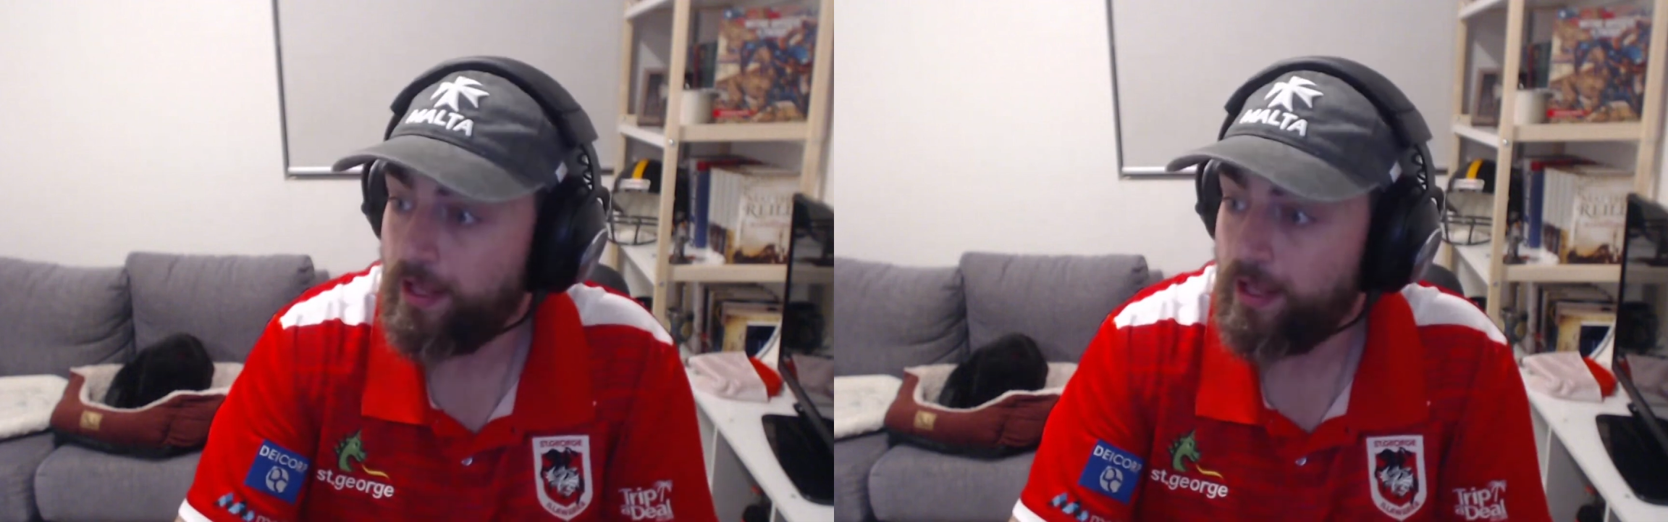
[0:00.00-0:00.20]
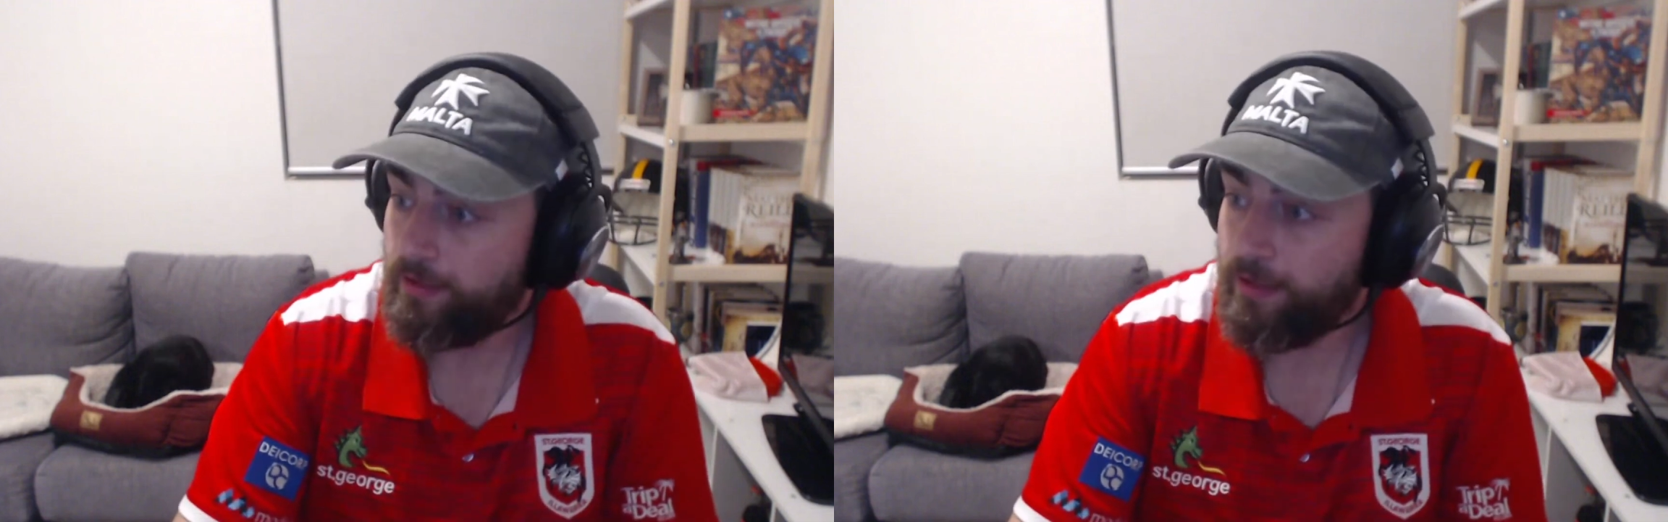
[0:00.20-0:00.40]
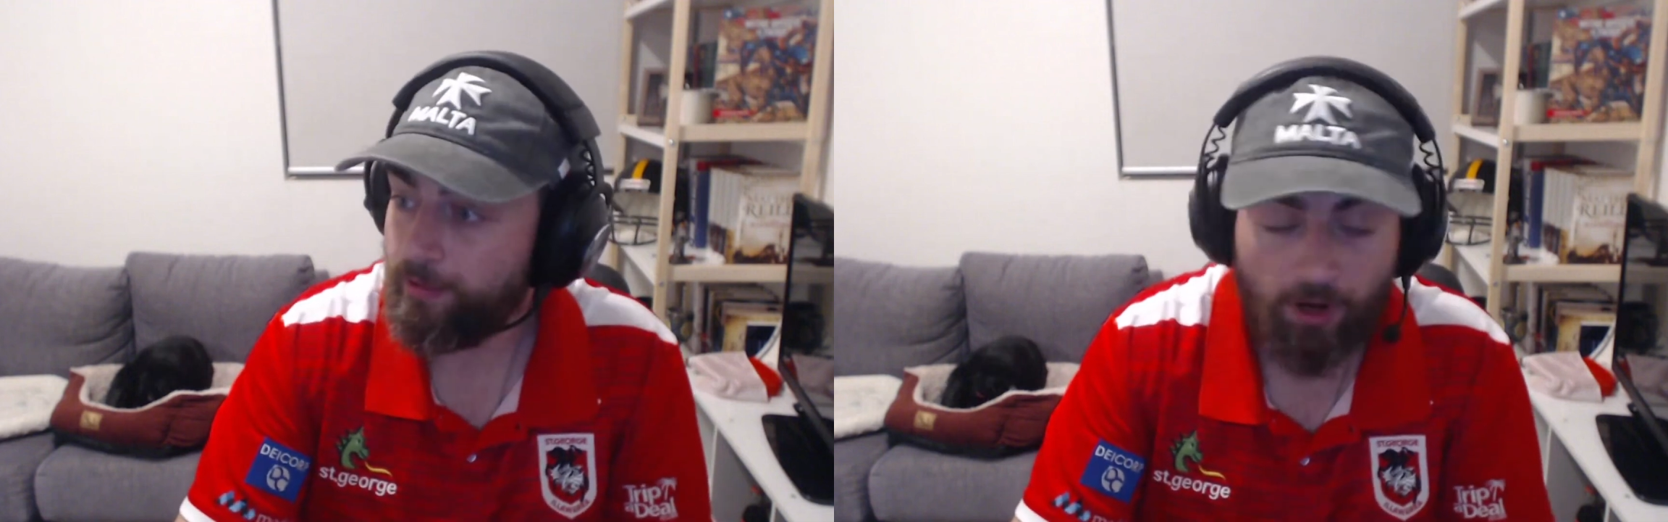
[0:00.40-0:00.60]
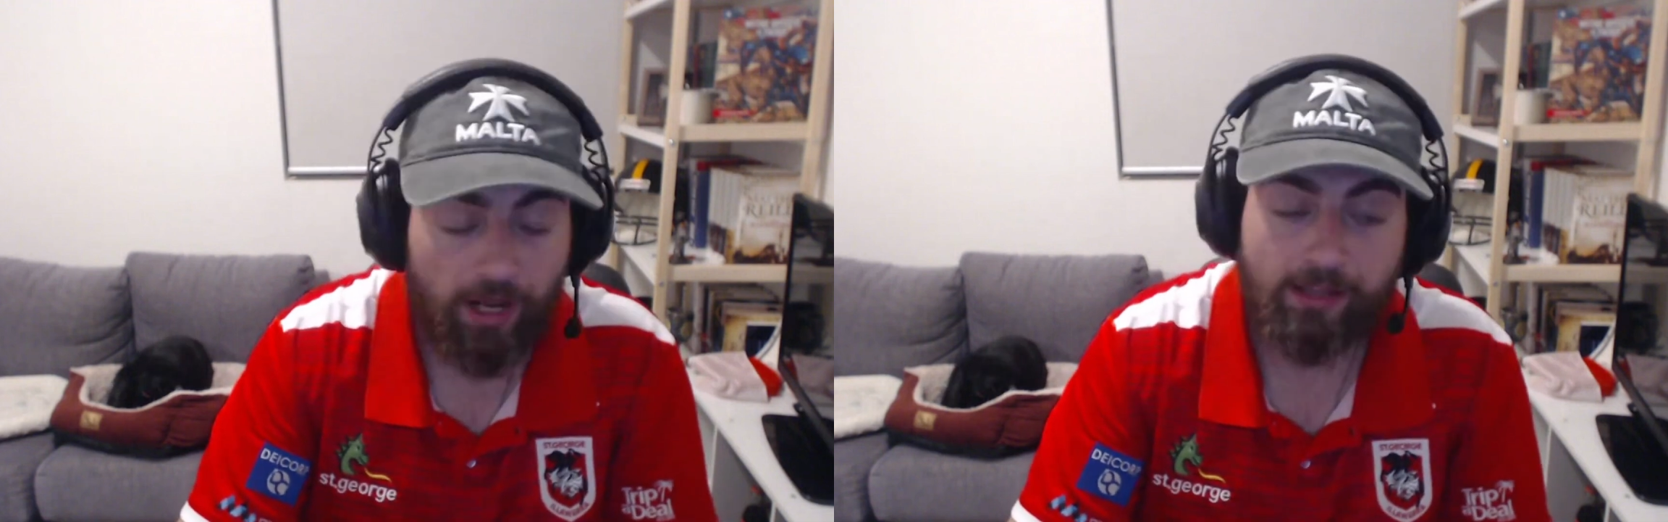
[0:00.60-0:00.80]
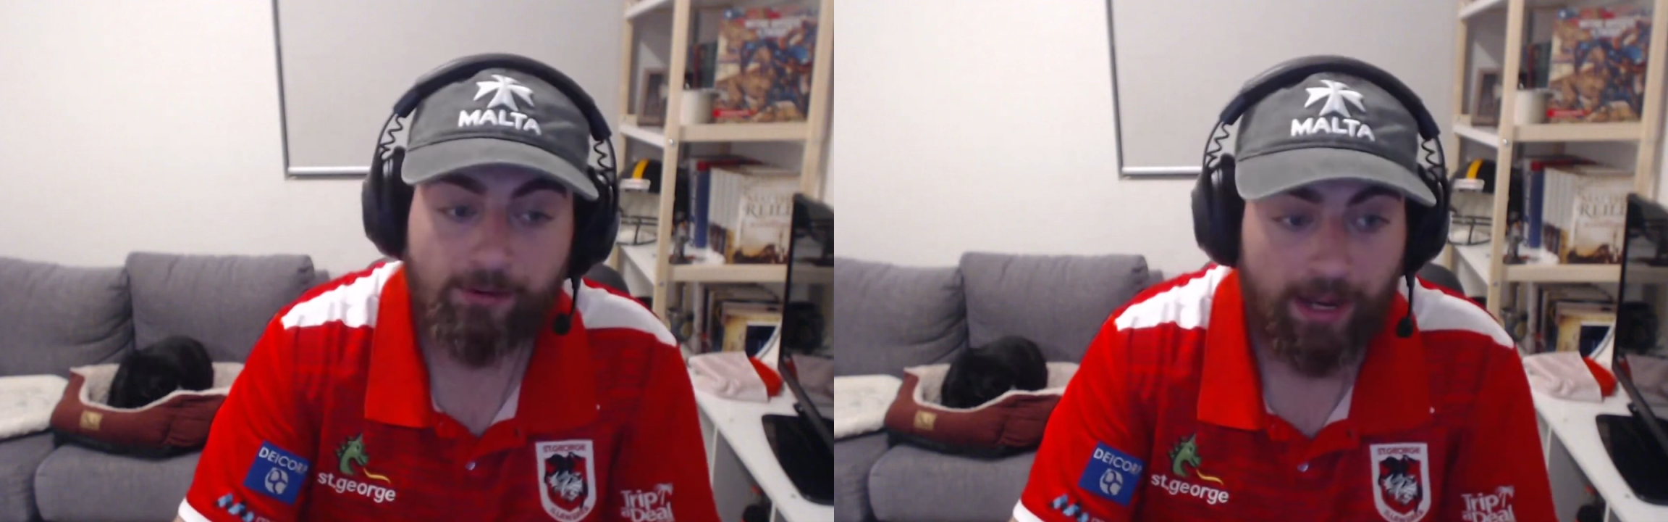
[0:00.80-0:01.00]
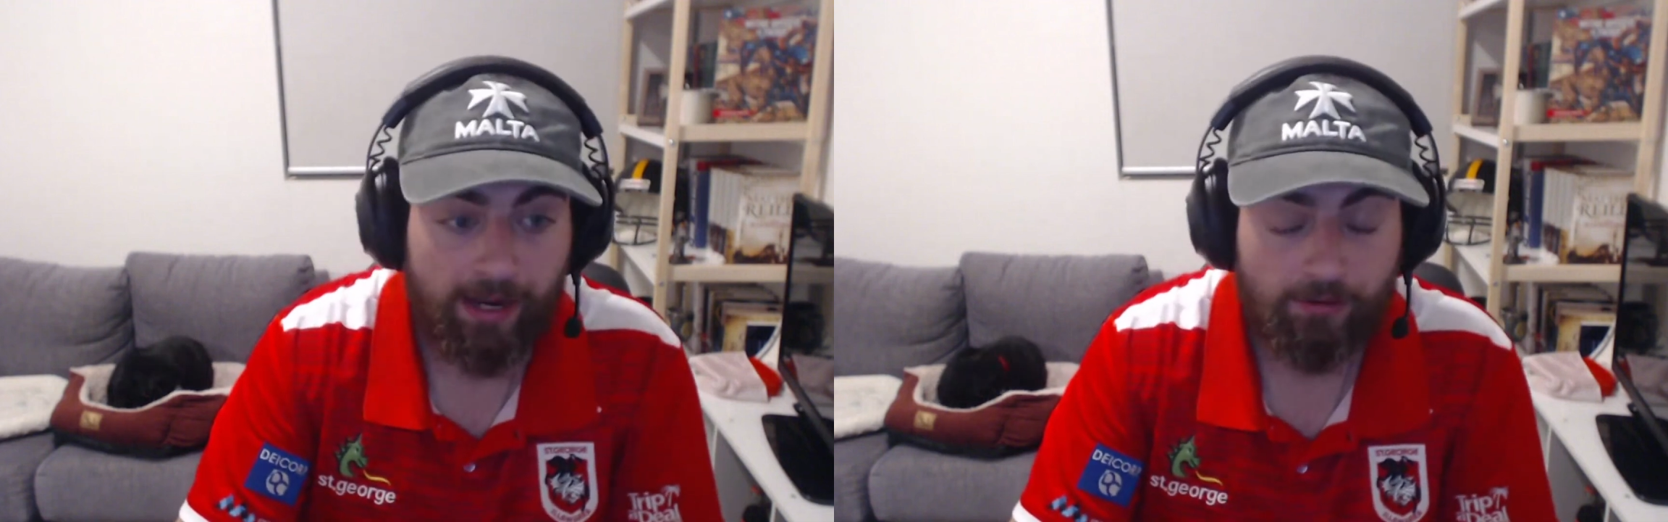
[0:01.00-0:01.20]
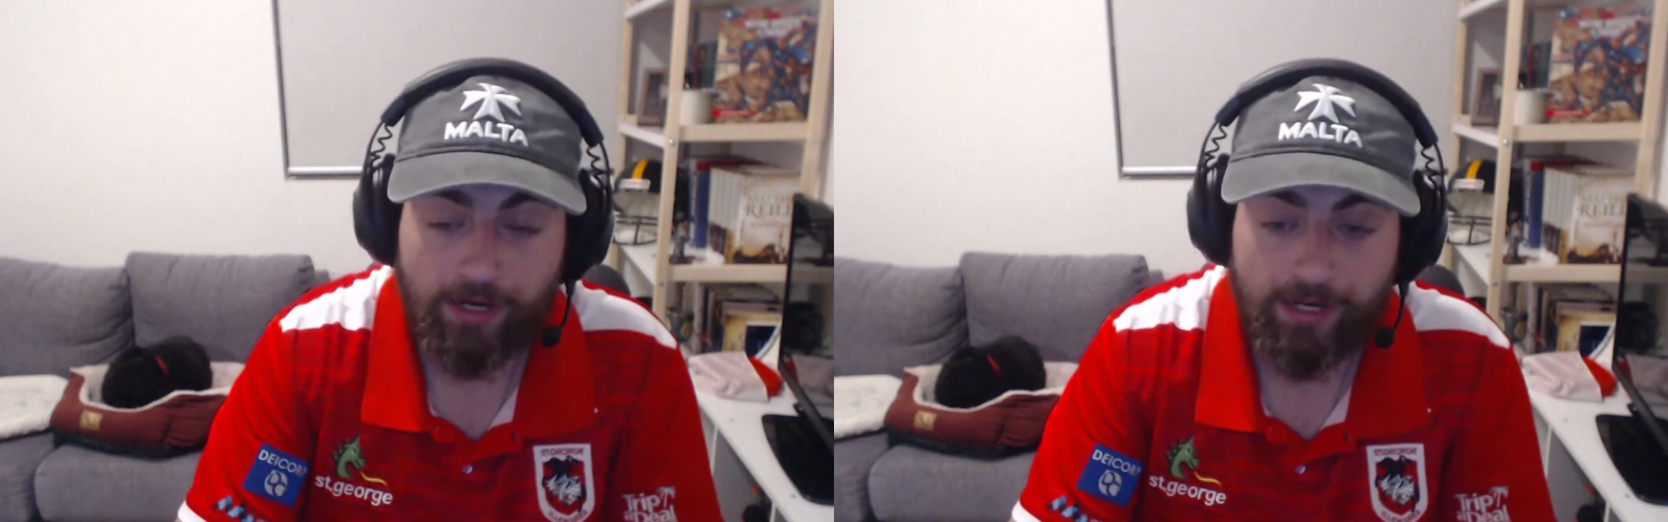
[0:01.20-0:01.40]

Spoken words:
Liam Wright, I thought, had a great